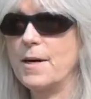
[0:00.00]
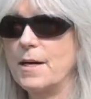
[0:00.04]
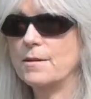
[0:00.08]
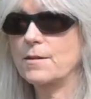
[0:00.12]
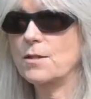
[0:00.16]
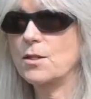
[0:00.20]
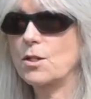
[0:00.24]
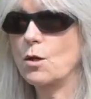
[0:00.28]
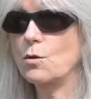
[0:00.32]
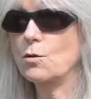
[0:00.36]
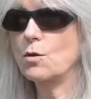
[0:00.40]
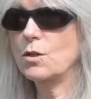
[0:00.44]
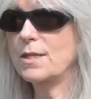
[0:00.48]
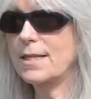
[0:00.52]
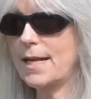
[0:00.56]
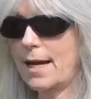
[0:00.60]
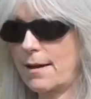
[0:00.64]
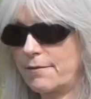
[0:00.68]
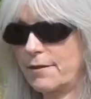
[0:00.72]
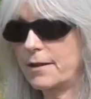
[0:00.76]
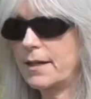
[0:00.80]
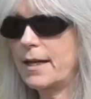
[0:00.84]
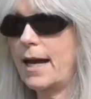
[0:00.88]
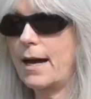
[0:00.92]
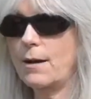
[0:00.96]
So
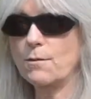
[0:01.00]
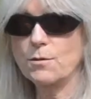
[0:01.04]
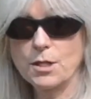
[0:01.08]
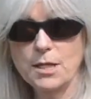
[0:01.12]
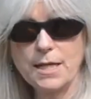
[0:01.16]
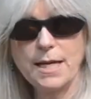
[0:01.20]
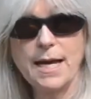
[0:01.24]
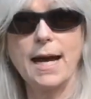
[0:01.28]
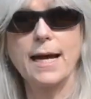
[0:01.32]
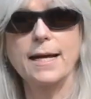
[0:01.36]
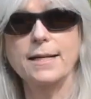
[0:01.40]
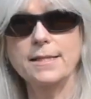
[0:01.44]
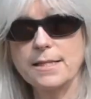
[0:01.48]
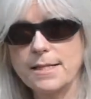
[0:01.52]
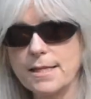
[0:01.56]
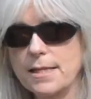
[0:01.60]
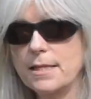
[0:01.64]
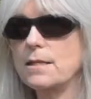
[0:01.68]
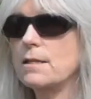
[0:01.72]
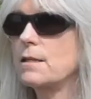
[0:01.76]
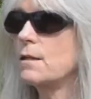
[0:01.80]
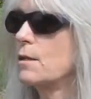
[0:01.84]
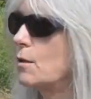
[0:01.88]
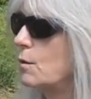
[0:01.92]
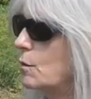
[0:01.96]
Stafford County has this
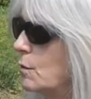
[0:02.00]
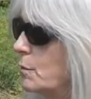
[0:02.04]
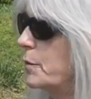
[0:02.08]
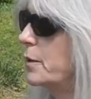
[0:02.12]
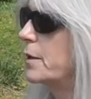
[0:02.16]
loop,